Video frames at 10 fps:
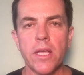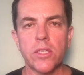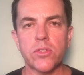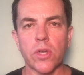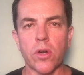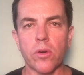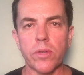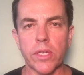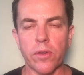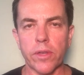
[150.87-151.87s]
So
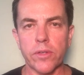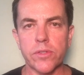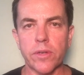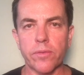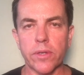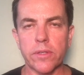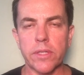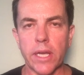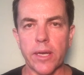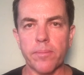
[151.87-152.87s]
there's different
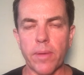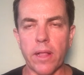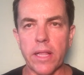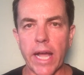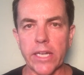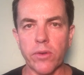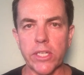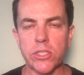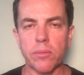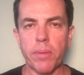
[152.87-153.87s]

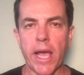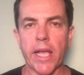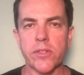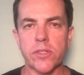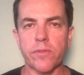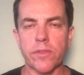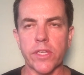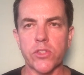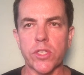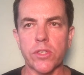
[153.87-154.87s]
hydration packs and different
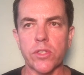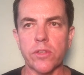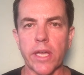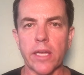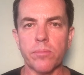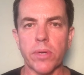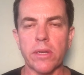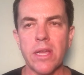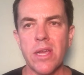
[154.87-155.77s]
things you can do that. But